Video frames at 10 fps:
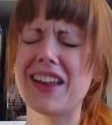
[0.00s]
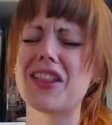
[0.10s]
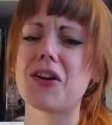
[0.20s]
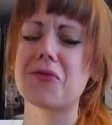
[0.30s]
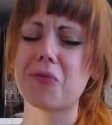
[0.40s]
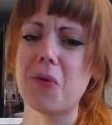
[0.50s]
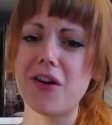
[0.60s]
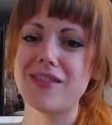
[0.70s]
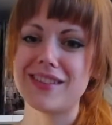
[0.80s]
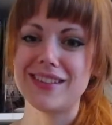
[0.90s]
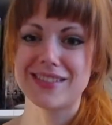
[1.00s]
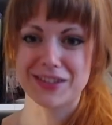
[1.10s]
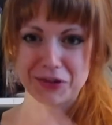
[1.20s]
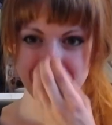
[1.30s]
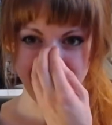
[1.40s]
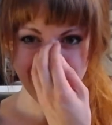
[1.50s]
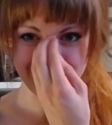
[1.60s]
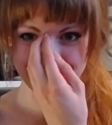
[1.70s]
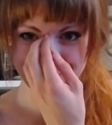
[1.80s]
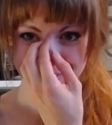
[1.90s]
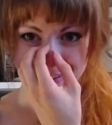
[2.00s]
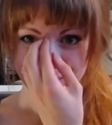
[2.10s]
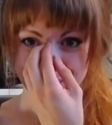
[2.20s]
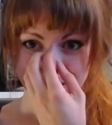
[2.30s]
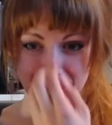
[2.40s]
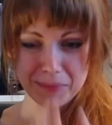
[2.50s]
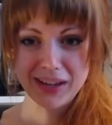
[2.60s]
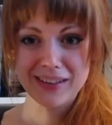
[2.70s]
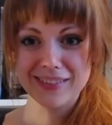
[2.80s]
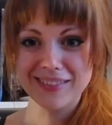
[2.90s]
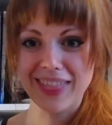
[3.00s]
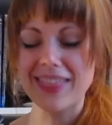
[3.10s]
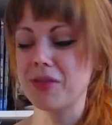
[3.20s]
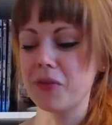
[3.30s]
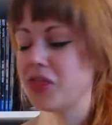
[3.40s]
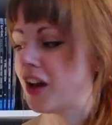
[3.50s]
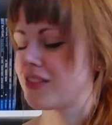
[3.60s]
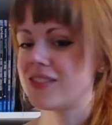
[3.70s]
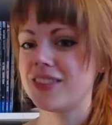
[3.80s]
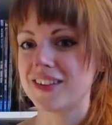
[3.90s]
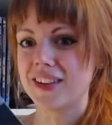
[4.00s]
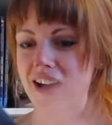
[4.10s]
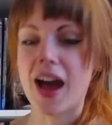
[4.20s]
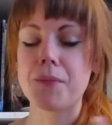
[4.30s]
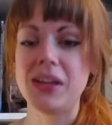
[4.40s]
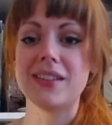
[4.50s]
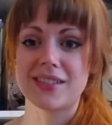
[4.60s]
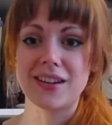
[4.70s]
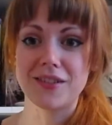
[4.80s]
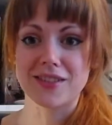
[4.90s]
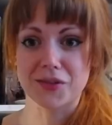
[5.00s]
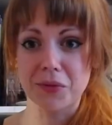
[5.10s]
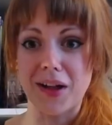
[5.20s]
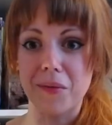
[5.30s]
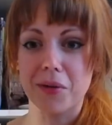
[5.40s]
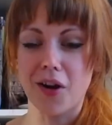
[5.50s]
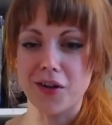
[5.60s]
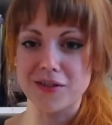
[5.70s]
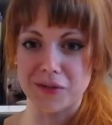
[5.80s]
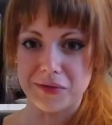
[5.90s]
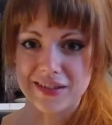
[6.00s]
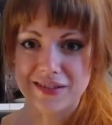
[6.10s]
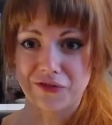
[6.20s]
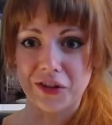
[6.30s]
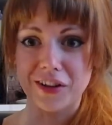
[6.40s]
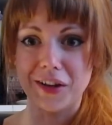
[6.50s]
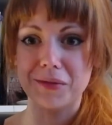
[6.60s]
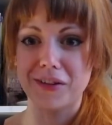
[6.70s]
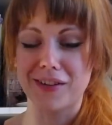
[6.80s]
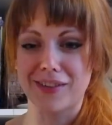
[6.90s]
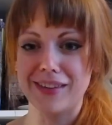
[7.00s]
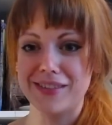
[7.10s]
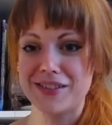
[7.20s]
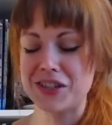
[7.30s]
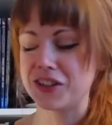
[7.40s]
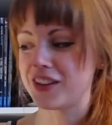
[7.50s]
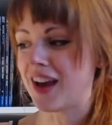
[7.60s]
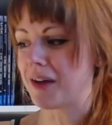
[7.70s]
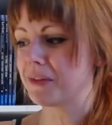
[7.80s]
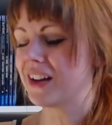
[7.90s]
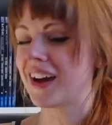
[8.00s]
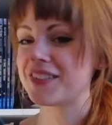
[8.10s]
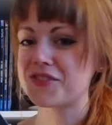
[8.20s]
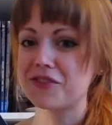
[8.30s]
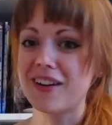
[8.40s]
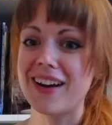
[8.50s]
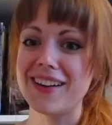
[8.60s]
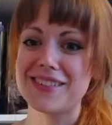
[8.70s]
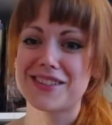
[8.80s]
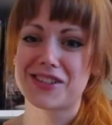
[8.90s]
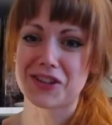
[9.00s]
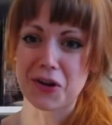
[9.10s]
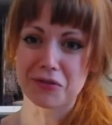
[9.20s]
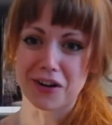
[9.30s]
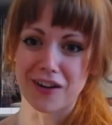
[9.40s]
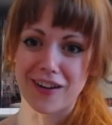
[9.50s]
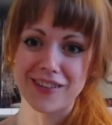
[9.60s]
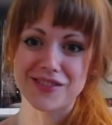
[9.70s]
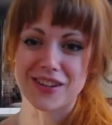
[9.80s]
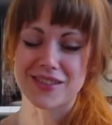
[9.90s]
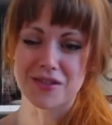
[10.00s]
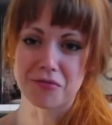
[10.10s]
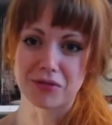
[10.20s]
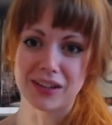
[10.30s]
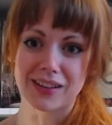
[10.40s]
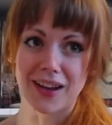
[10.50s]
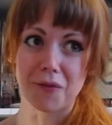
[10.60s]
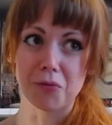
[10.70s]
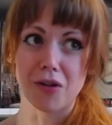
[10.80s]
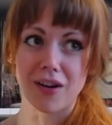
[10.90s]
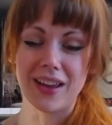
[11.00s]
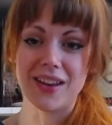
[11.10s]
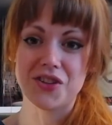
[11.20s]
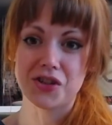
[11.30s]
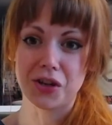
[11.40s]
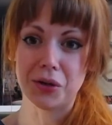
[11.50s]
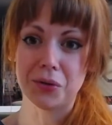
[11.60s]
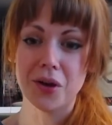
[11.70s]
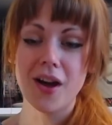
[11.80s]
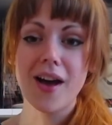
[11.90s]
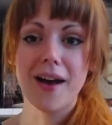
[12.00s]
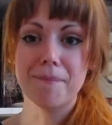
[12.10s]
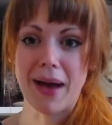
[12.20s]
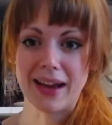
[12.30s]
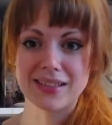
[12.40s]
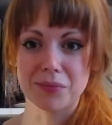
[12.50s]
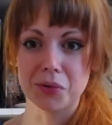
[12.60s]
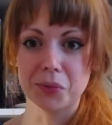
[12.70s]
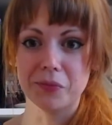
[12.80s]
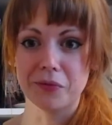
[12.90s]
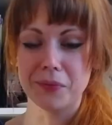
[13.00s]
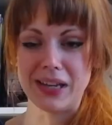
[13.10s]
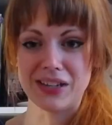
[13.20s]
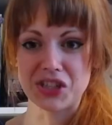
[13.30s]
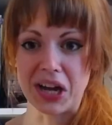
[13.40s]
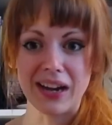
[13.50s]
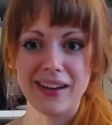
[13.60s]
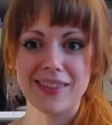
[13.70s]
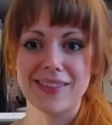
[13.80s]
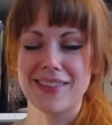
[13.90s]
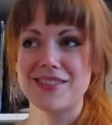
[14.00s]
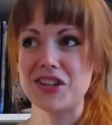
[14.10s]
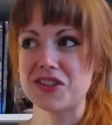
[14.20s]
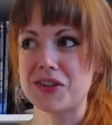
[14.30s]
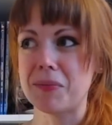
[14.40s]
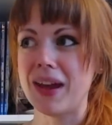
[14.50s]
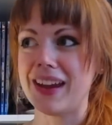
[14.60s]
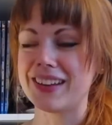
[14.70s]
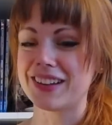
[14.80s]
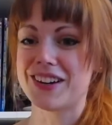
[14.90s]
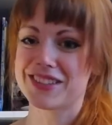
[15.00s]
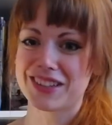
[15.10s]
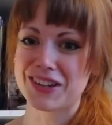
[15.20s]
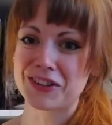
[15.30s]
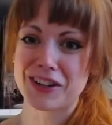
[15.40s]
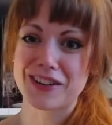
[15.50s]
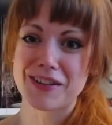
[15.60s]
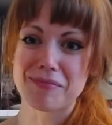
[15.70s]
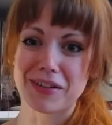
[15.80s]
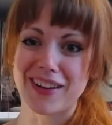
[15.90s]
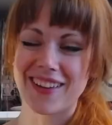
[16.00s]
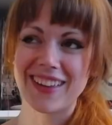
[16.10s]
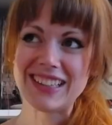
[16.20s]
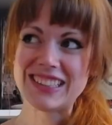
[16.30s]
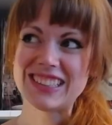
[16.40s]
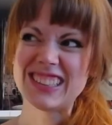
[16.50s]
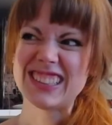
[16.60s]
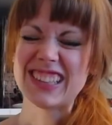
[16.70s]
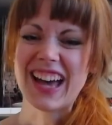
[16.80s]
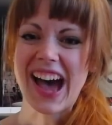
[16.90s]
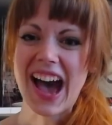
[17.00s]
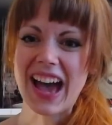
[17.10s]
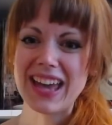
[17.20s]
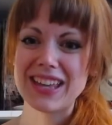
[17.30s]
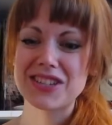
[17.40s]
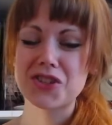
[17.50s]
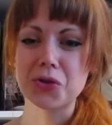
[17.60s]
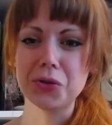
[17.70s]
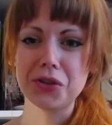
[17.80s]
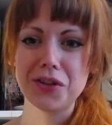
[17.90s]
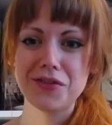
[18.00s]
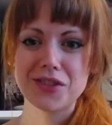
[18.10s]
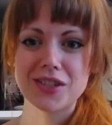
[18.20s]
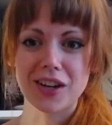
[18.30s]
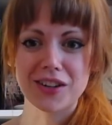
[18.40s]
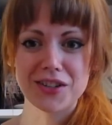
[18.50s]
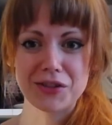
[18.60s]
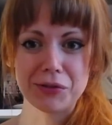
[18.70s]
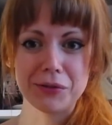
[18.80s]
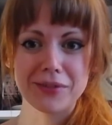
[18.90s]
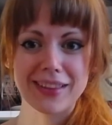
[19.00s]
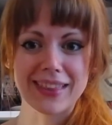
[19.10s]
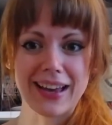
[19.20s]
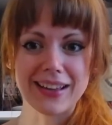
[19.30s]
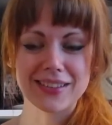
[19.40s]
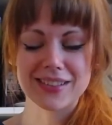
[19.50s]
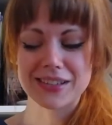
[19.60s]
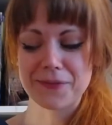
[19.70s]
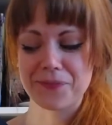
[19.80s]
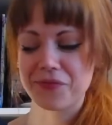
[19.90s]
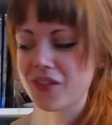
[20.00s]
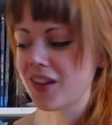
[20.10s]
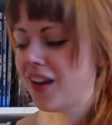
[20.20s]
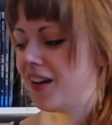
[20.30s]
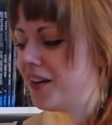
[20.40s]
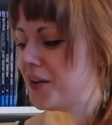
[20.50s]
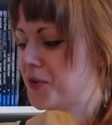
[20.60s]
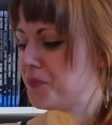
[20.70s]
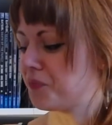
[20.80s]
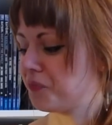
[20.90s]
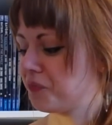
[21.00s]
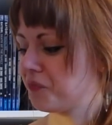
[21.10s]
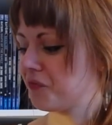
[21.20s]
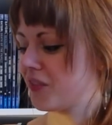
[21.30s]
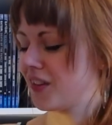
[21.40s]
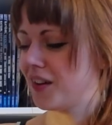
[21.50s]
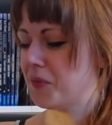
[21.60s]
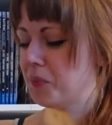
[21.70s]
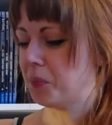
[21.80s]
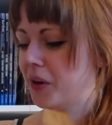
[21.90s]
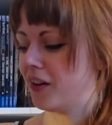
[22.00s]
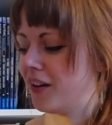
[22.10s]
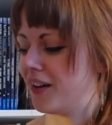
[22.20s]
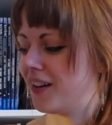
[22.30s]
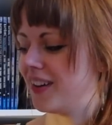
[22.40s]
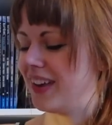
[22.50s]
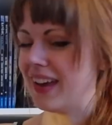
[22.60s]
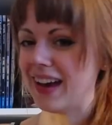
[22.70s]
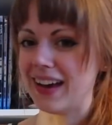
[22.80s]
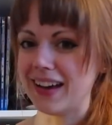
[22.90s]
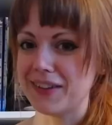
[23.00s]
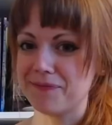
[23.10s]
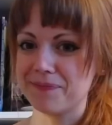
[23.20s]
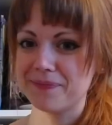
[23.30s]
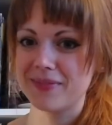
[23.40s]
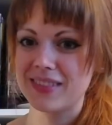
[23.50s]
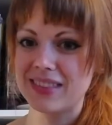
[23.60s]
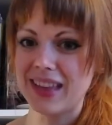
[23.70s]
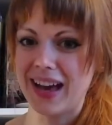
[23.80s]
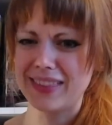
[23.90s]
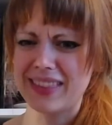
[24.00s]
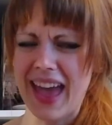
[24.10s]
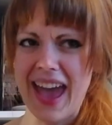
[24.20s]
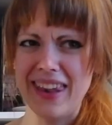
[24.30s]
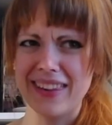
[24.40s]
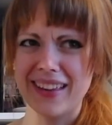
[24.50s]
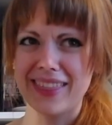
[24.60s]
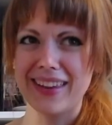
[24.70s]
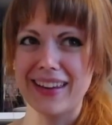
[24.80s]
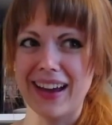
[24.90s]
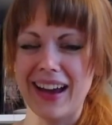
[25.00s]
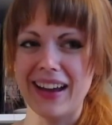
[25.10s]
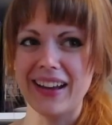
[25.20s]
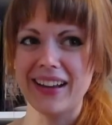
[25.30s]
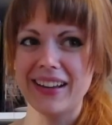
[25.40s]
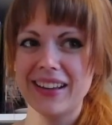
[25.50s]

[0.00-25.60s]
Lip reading: don't want this to end. I mean, not this, I mean, the series as well, but also this volume, because it took, I mean, I tried so hard just to read like one issue maximum each night just to make it last longer, but I sort of stuck through with that. Um, but yeah, at the end, I think I